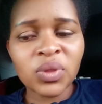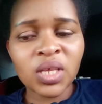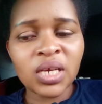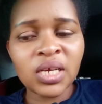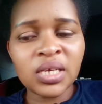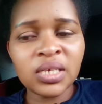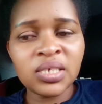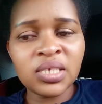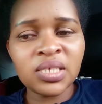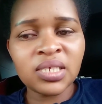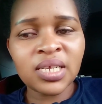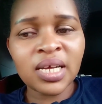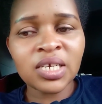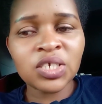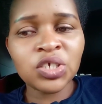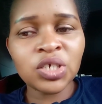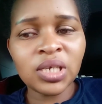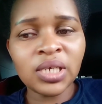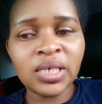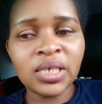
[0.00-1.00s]
it is
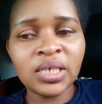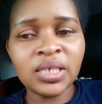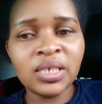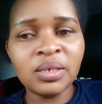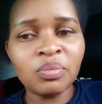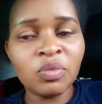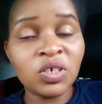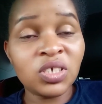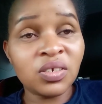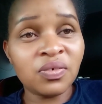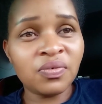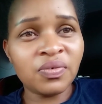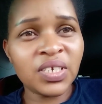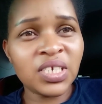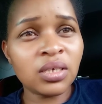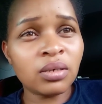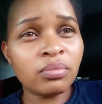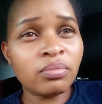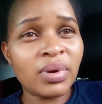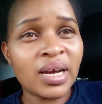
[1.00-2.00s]
actually
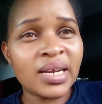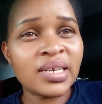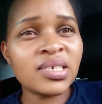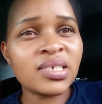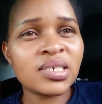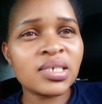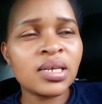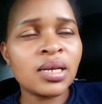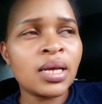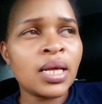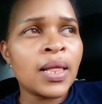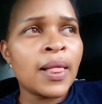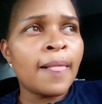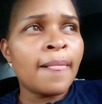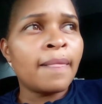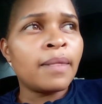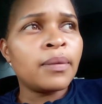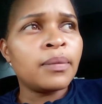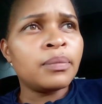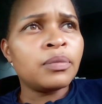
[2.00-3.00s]
demotivating but
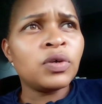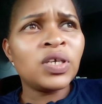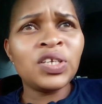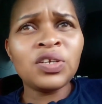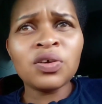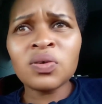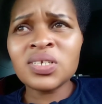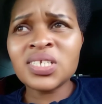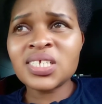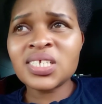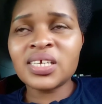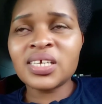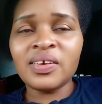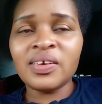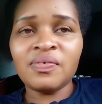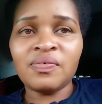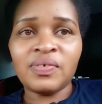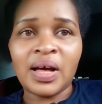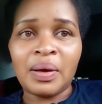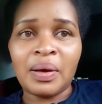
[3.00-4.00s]
we don't
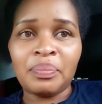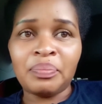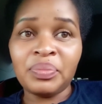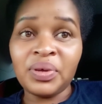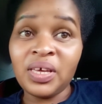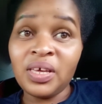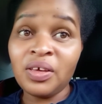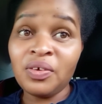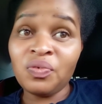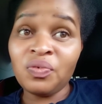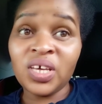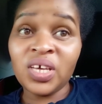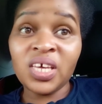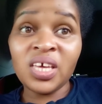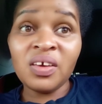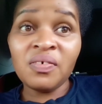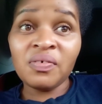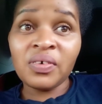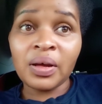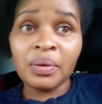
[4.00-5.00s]
give up if we
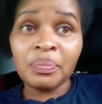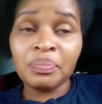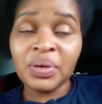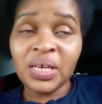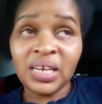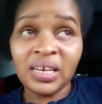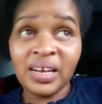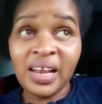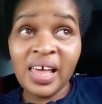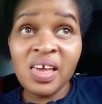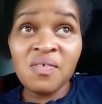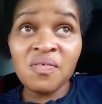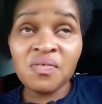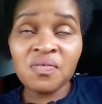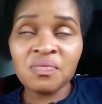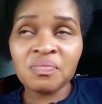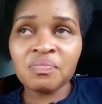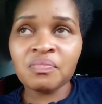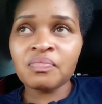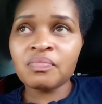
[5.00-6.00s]
give up in life
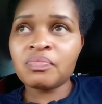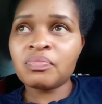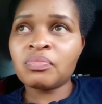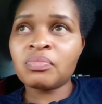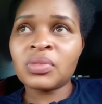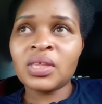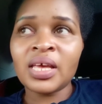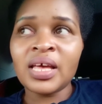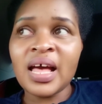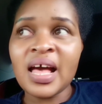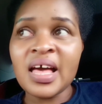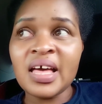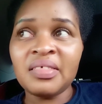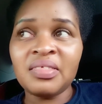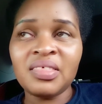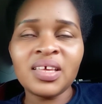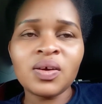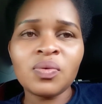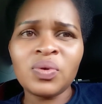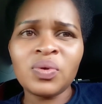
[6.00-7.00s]
i
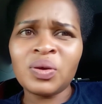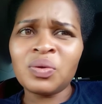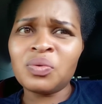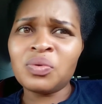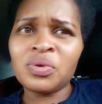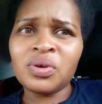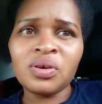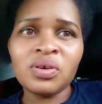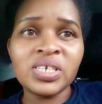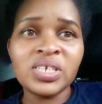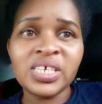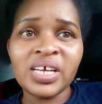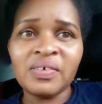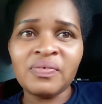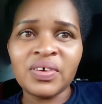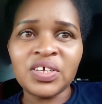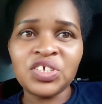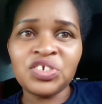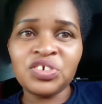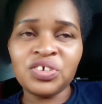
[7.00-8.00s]
think we could not have
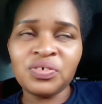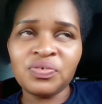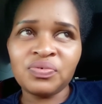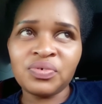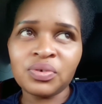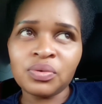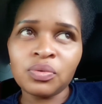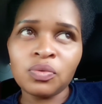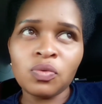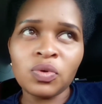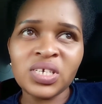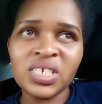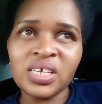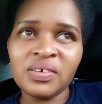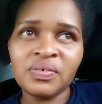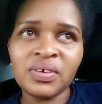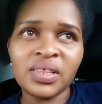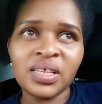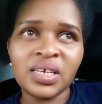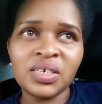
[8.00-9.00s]
achieved
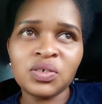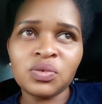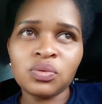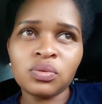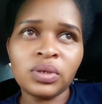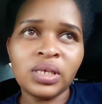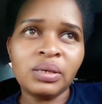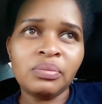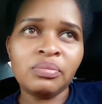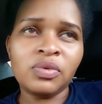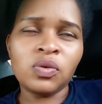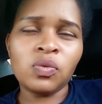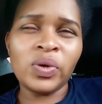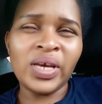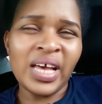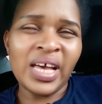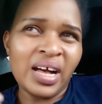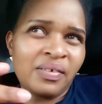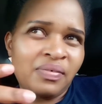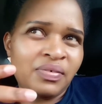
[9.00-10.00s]
whatever that dream we
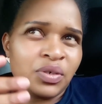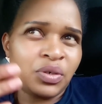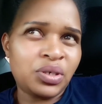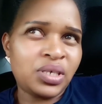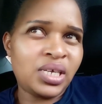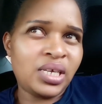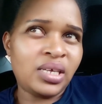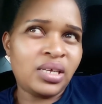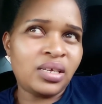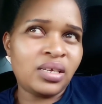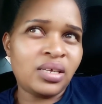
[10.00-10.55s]
have today